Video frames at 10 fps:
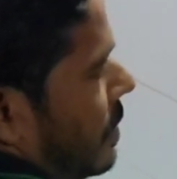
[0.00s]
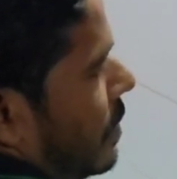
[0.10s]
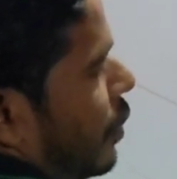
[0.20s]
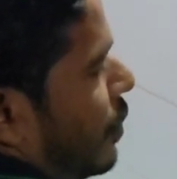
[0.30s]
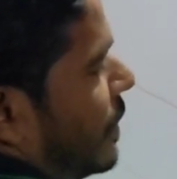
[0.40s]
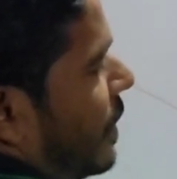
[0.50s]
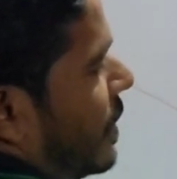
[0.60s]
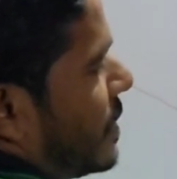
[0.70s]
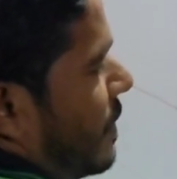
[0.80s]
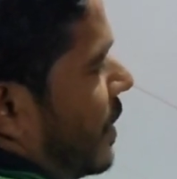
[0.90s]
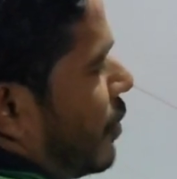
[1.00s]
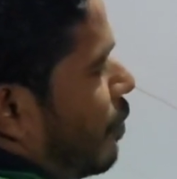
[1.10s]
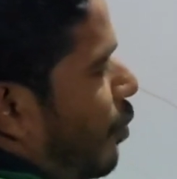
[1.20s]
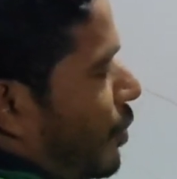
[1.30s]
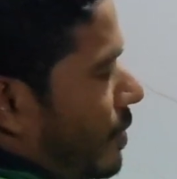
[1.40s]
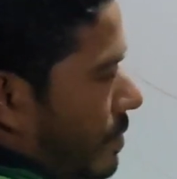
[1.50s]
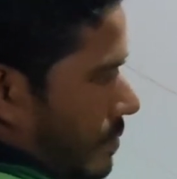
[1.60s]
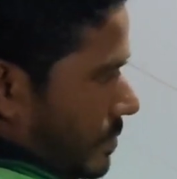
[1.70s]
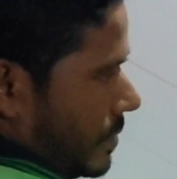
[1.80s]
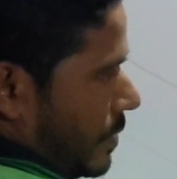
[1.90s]
of that respective point.
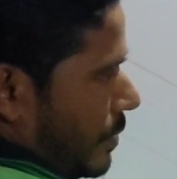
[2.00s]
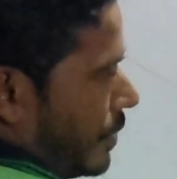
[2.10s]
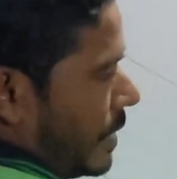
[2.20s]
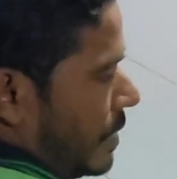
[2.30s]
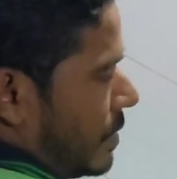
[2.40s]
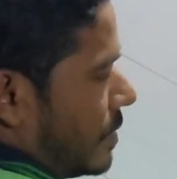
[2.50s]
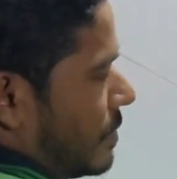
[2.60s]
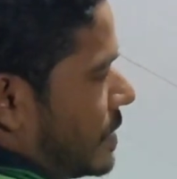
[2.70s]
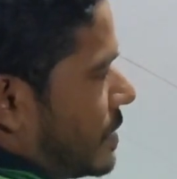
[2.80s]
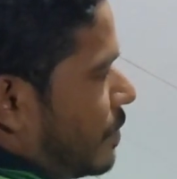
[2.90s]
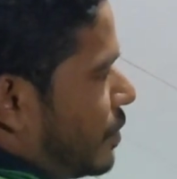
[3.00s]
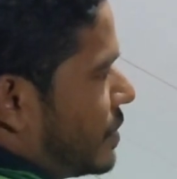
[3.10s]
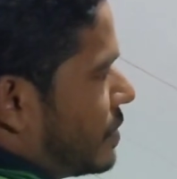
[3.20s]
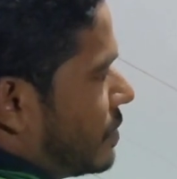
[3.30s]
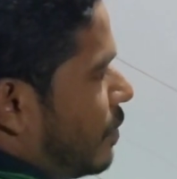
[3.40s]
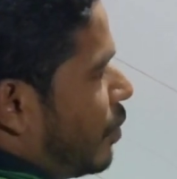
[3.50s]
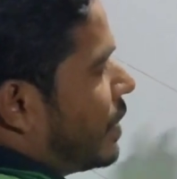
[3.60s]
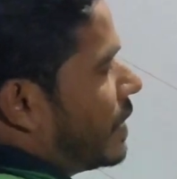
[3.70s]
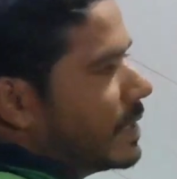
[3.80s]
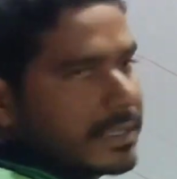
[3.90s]
Okay, suppose the
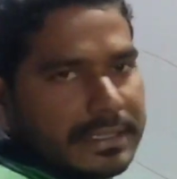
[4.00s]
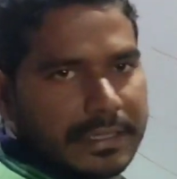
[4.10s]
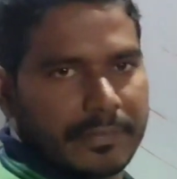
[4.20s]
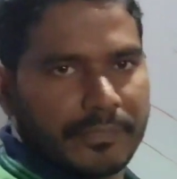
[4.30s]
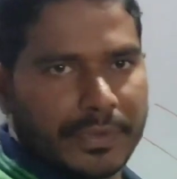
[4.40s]
point A is there.